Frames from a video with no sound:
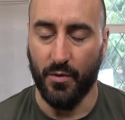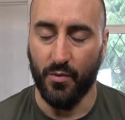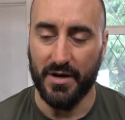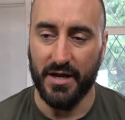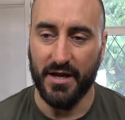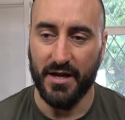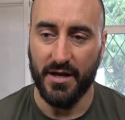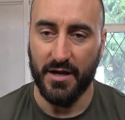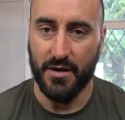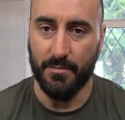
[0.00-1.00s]

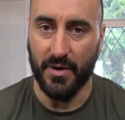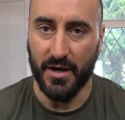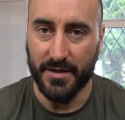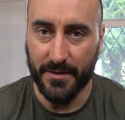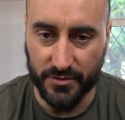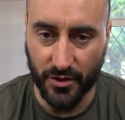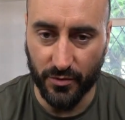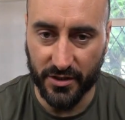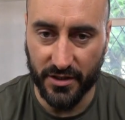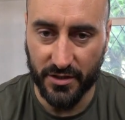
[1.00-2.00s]
whereby you don't
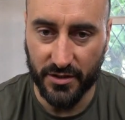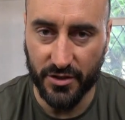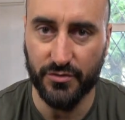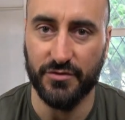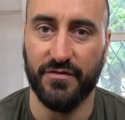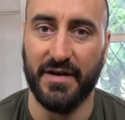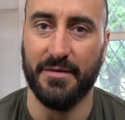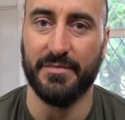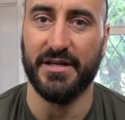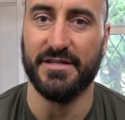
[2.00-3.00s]
want to lose
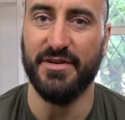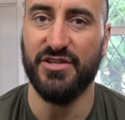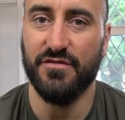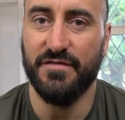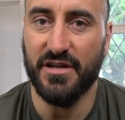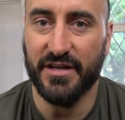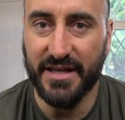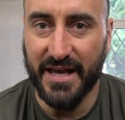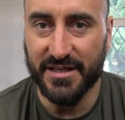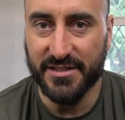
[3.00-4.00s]
fat because it makes you feel like
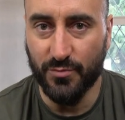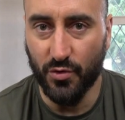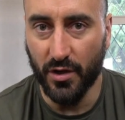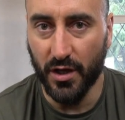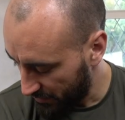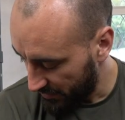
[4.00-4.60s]
you're getting smaller.